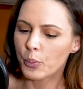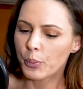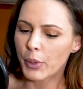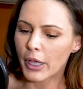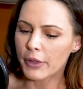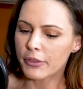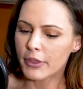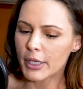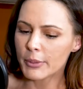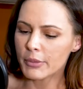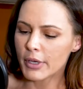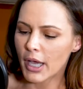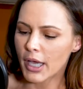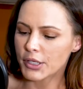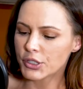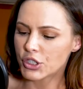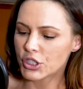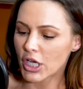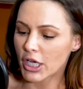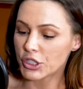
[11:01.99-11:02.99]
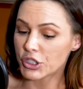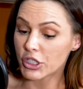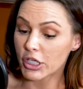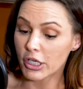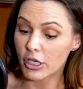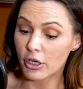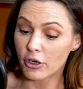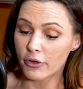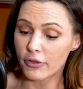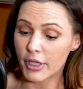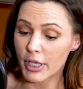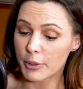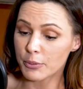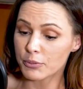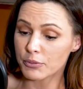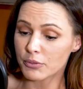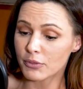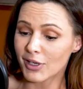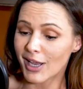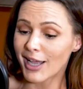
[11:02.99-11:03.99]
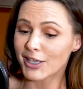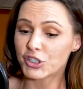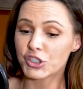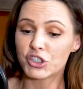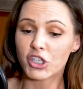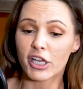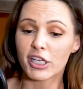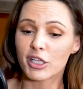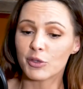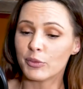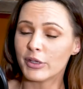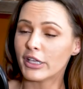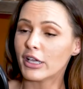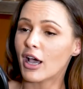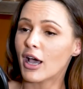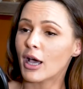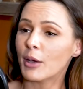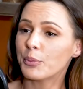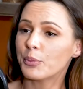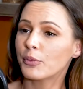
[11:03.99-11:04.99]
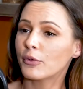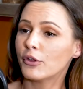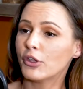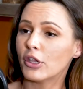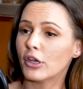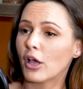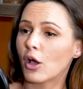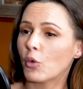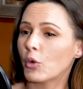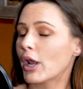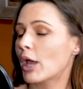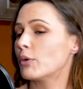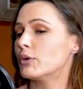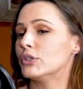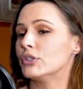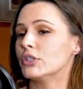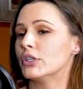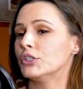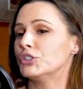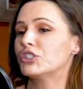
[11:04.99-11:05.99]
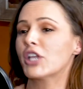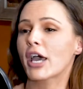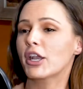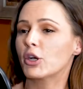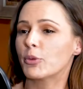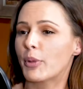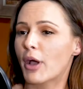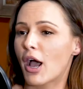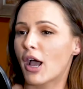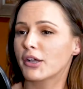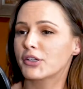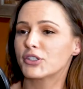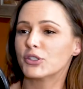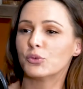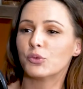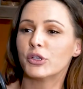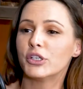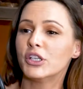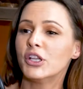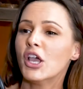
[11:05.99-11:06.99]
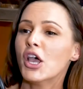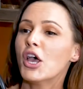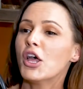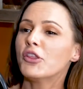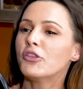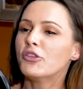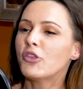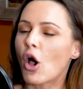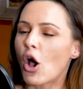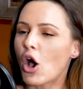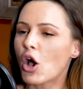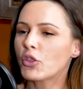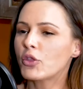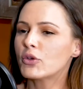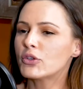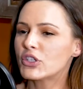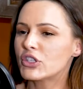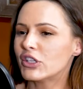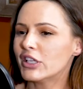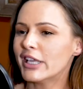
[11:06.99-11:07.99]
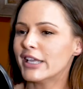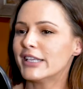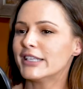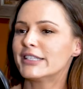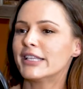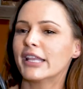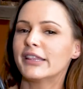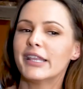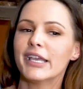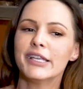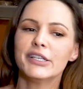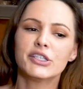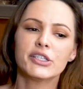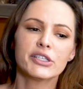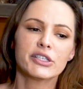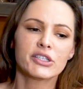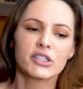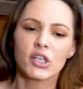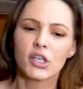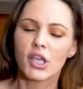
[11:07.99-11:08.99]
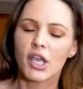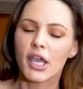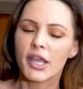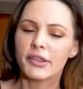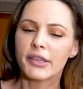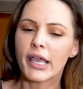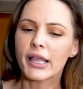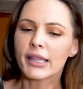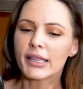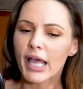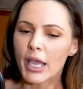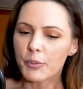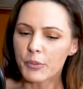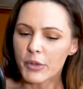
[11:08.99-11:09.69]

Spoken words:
but them not judging or them not shutting me up, you know, when I was a chatterbox and when all those things that they let